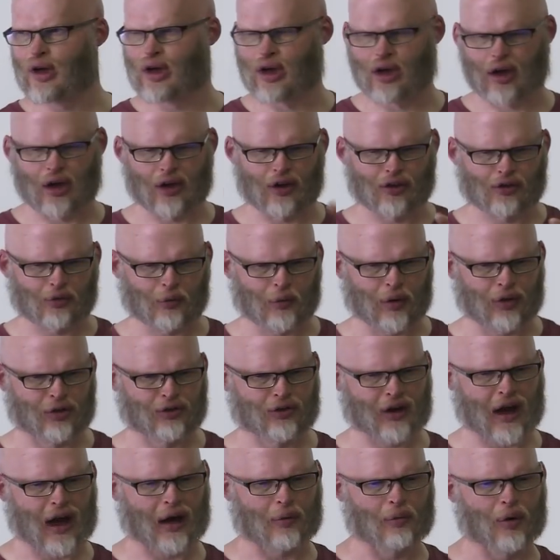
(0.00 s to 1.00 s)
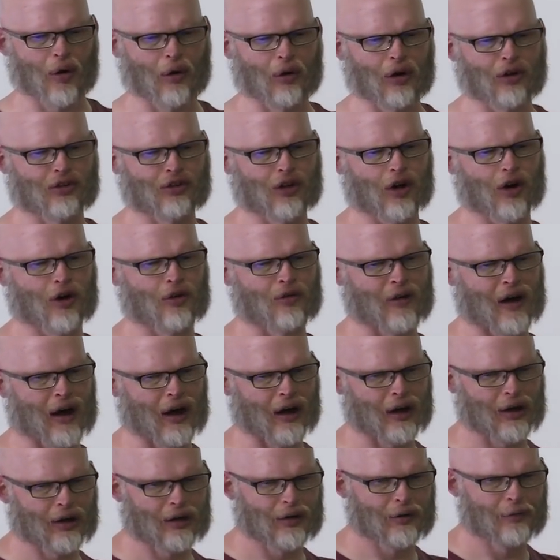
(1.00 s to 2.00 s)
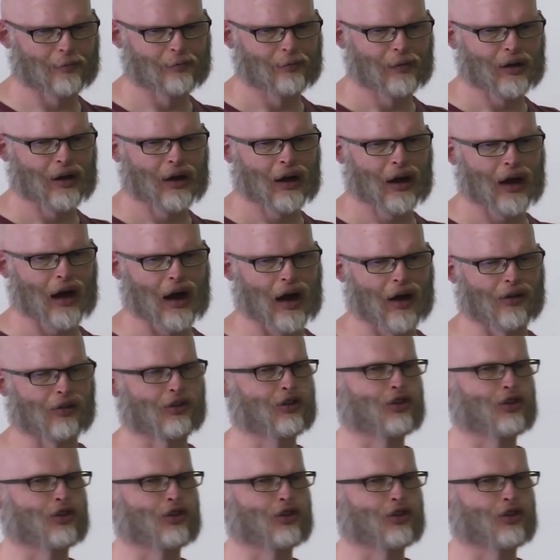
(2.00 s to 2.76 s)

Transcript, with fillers: is with Czech, Polish, Slovak, and